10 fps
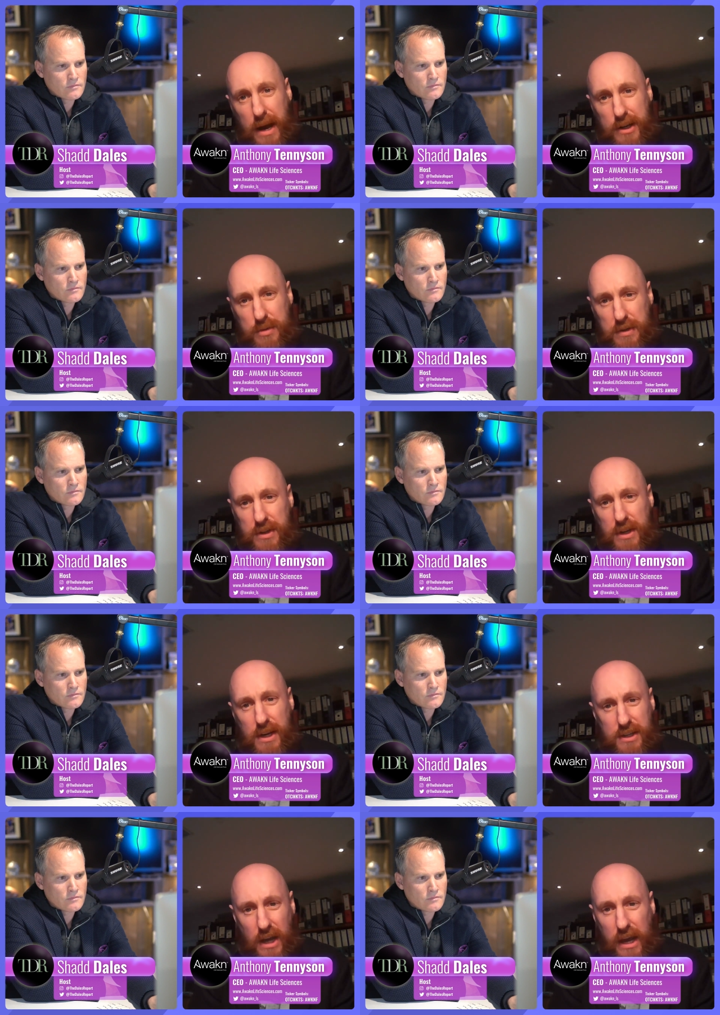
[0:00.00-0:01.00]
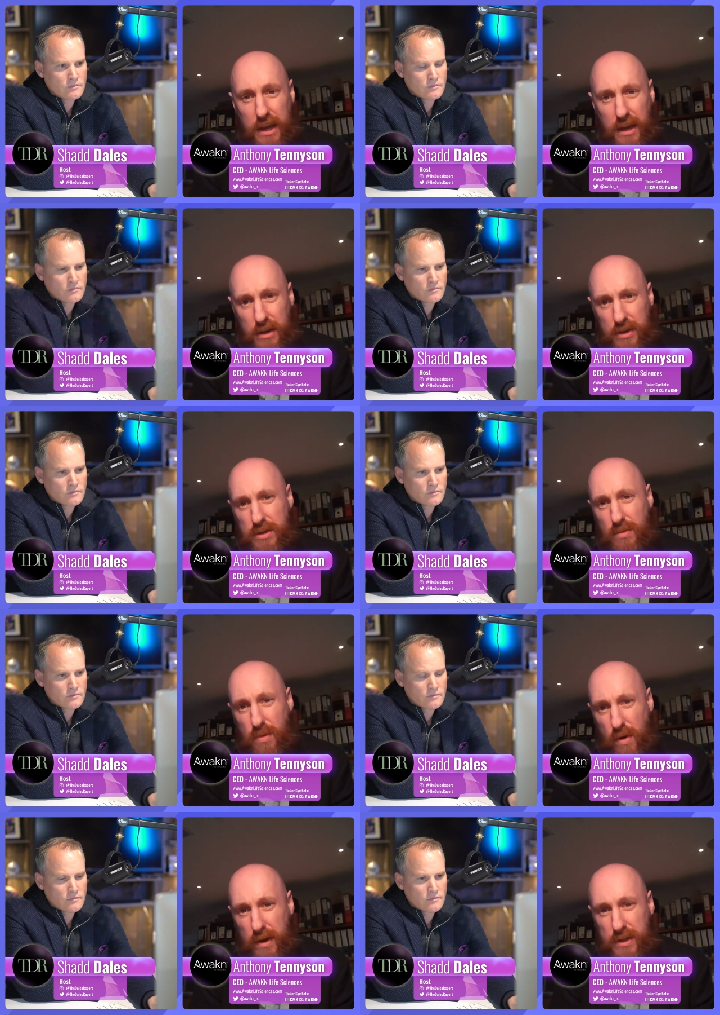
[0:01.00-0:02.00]
Speaker 1: management take
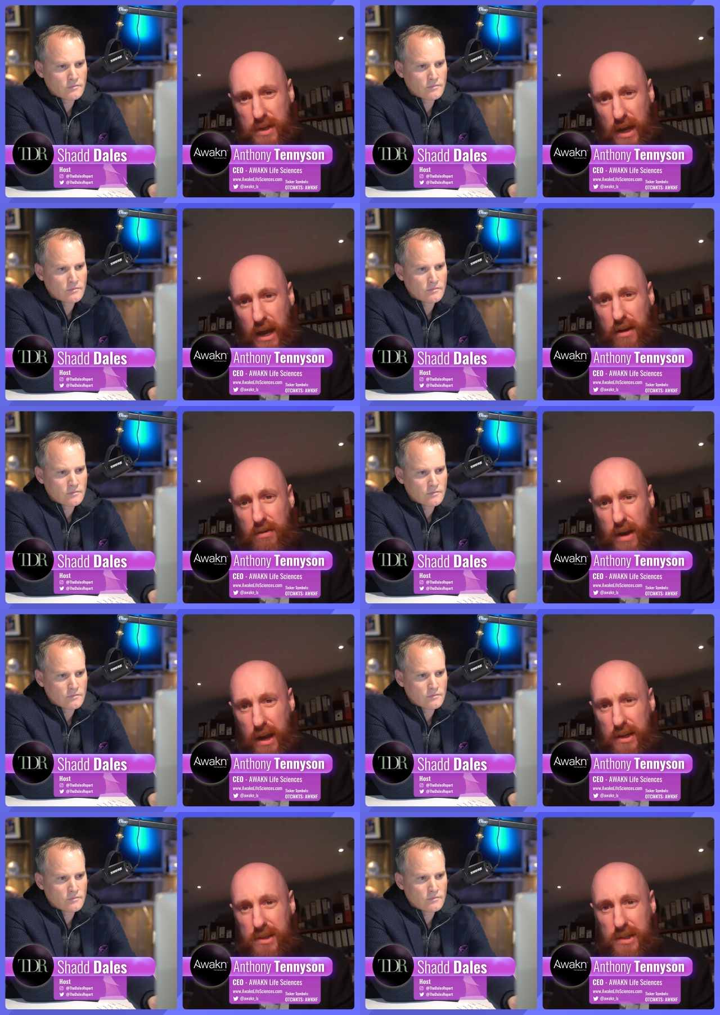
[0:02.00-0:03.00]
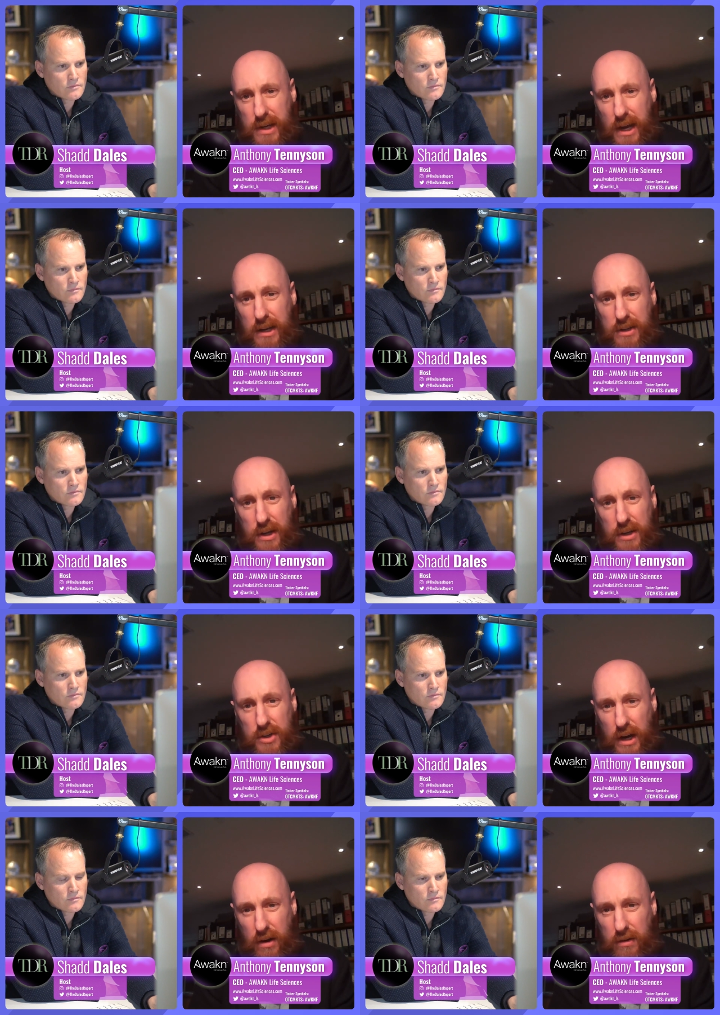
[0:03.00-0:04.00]
towards uh, creating sustained
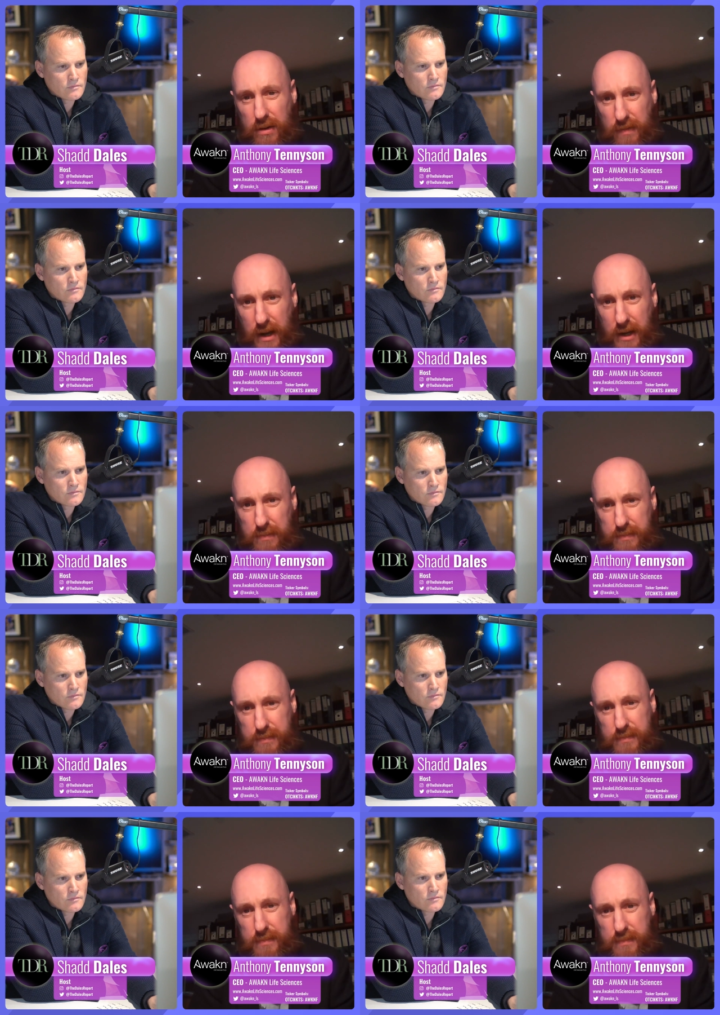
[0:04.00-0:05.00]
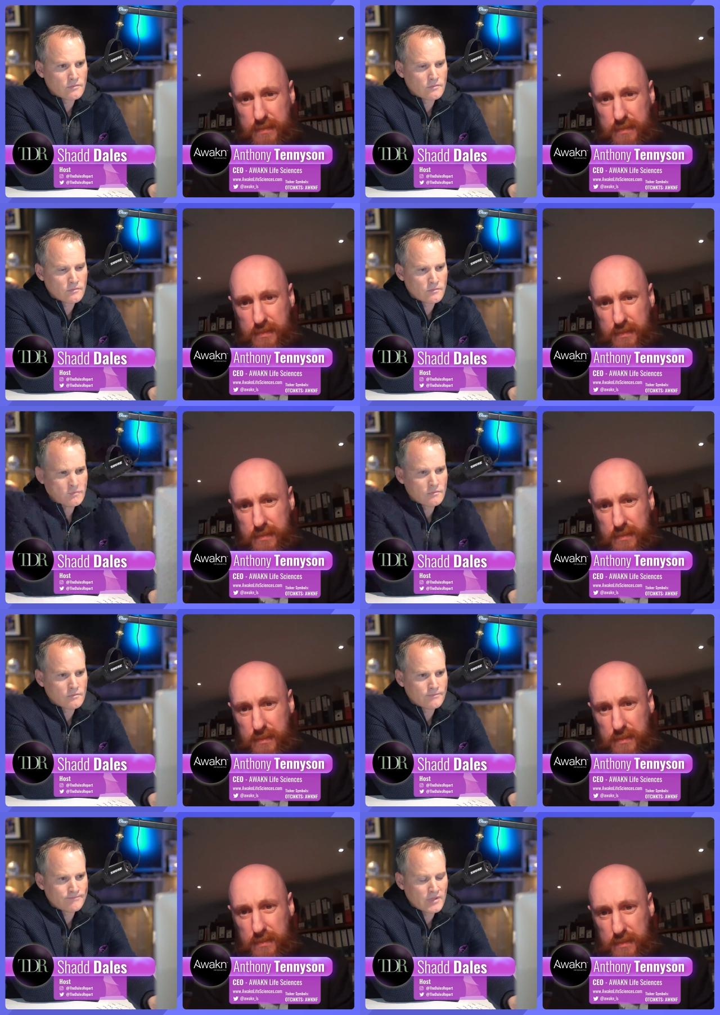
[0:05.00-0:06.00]
shareholder value.
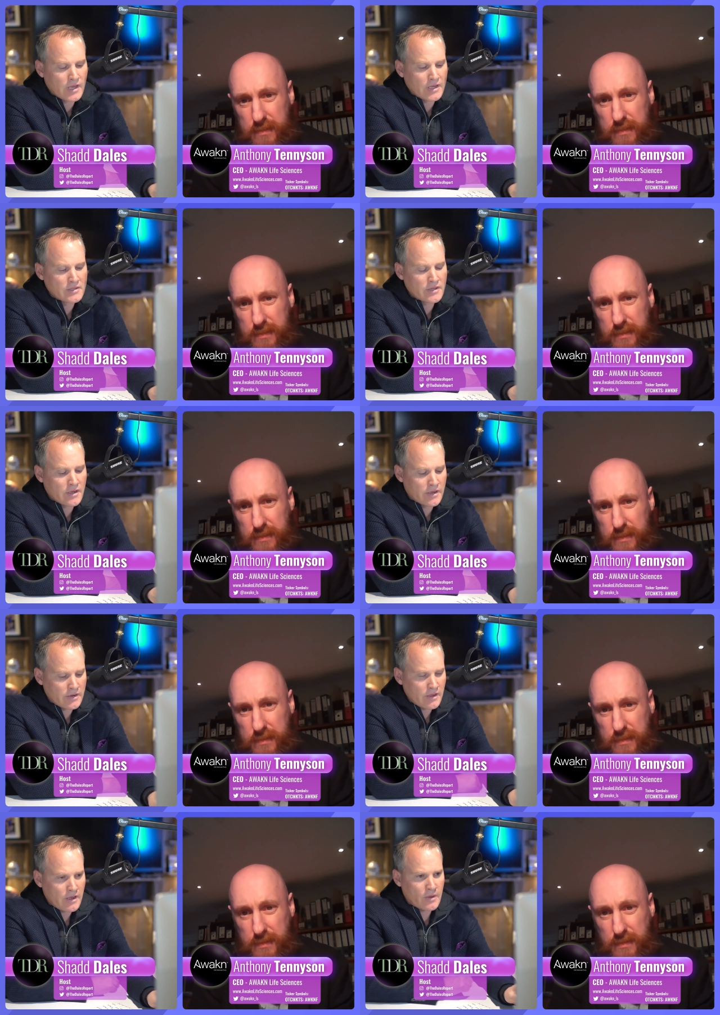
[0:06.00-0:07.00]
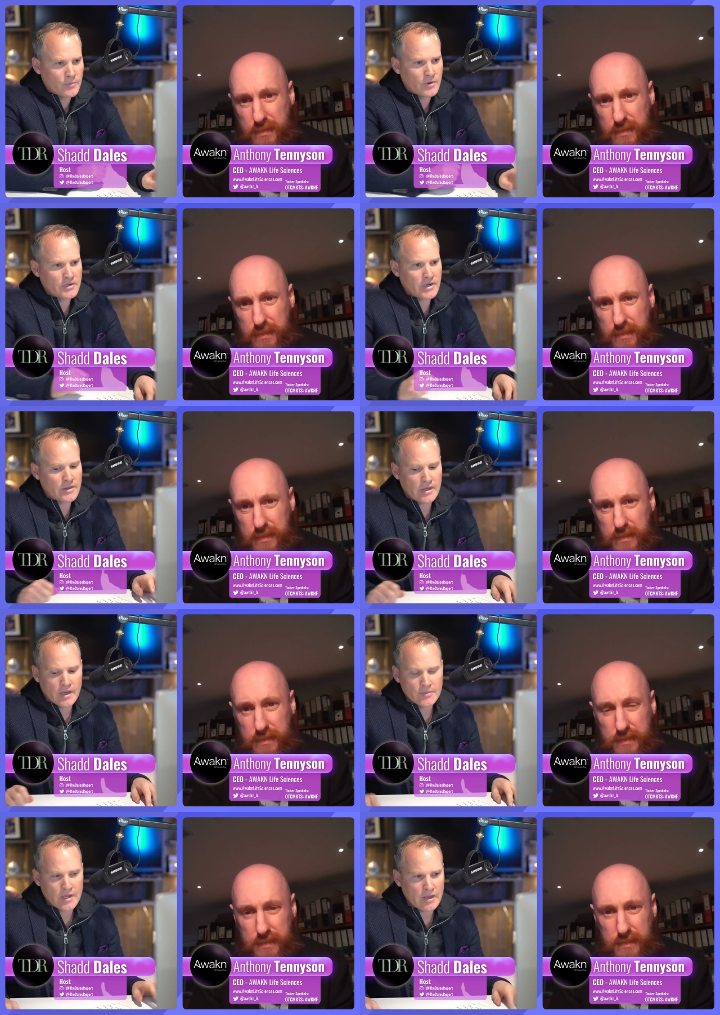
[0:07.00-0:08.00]
Speaker 2: Nicely done. I appreciate the
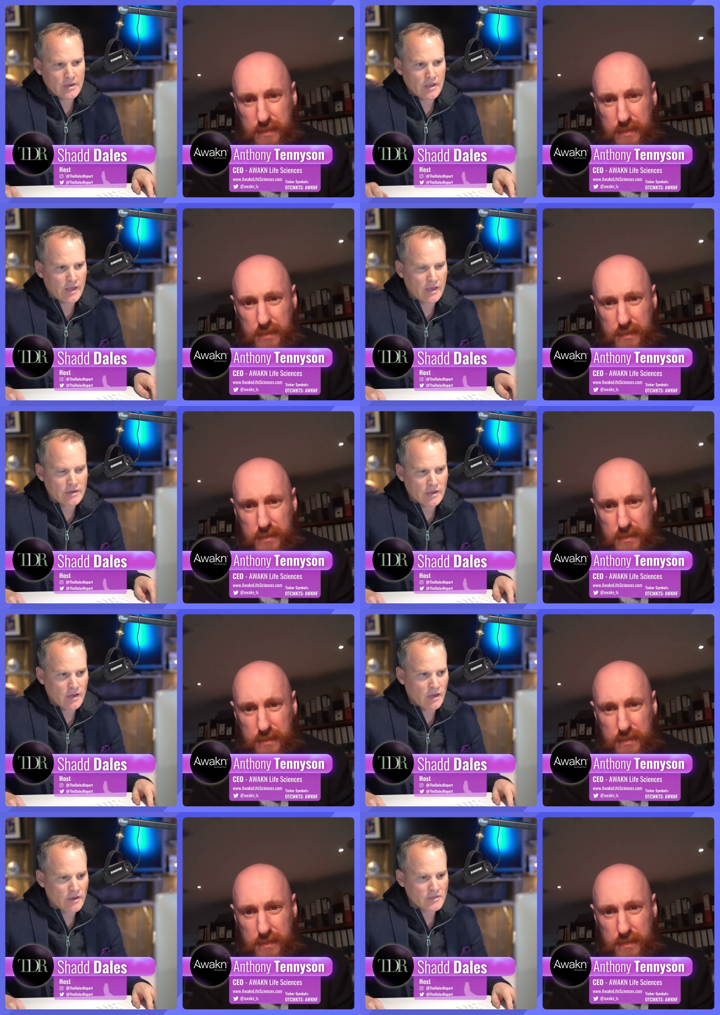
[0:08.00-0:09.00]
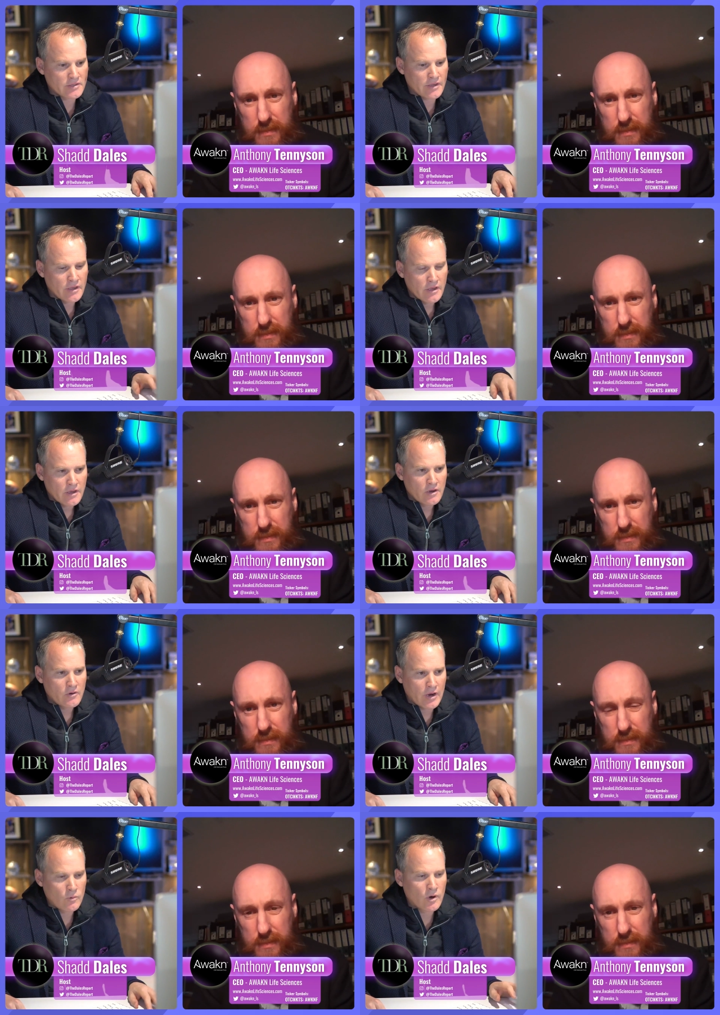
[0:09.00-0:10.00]
update, and uh, honestly
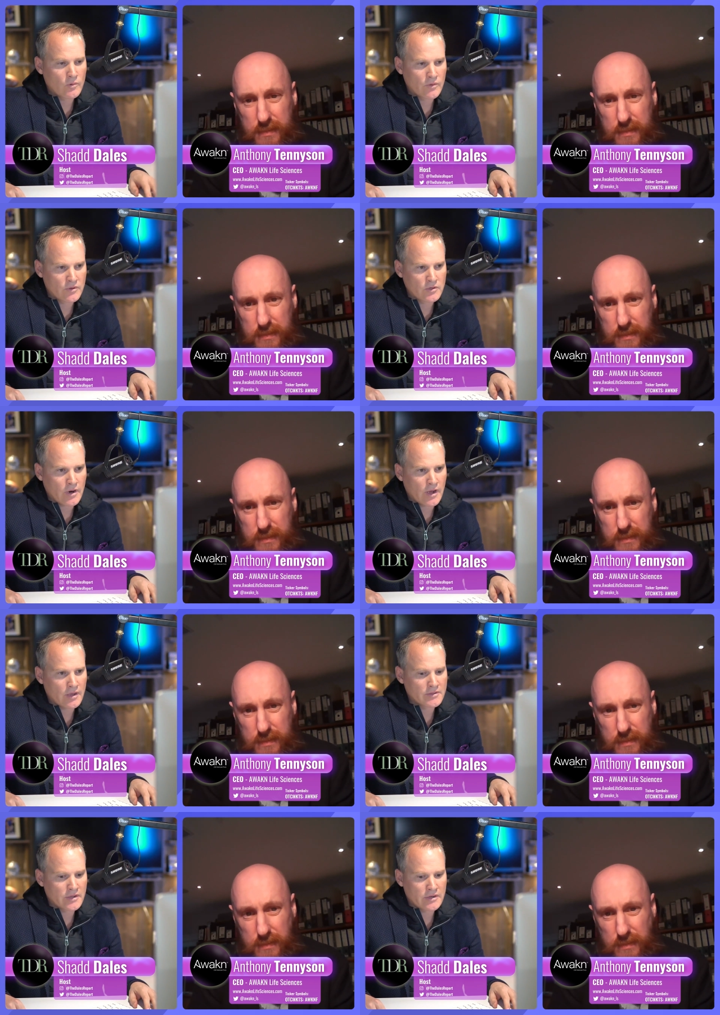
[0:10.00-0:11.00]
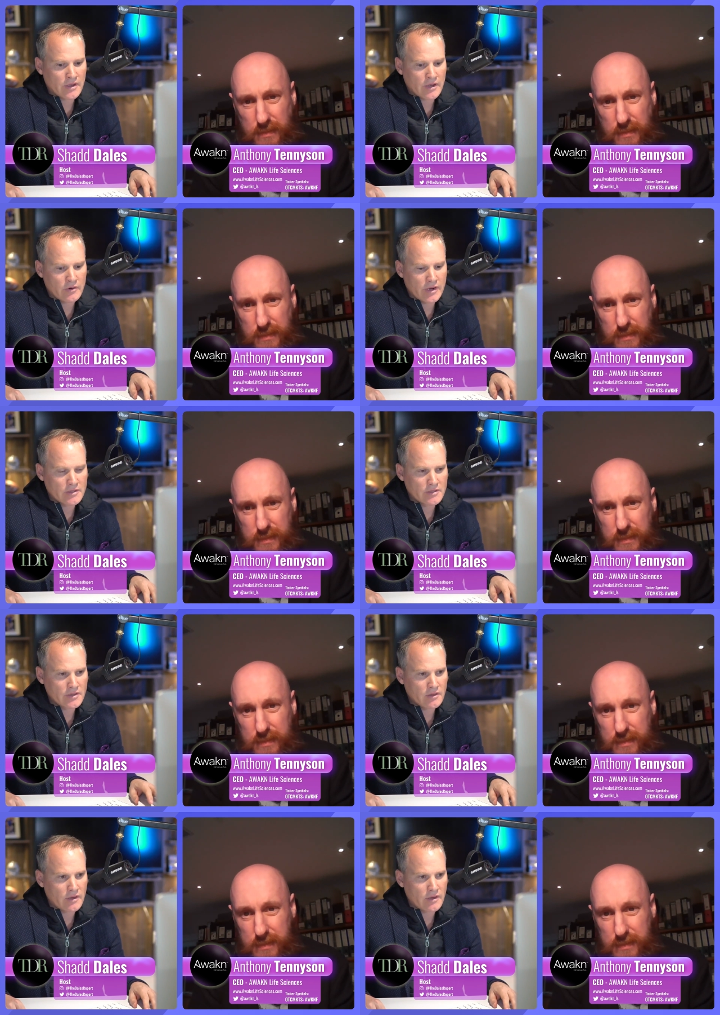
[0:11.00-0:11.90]
great work with the trials and uh, great to see a lot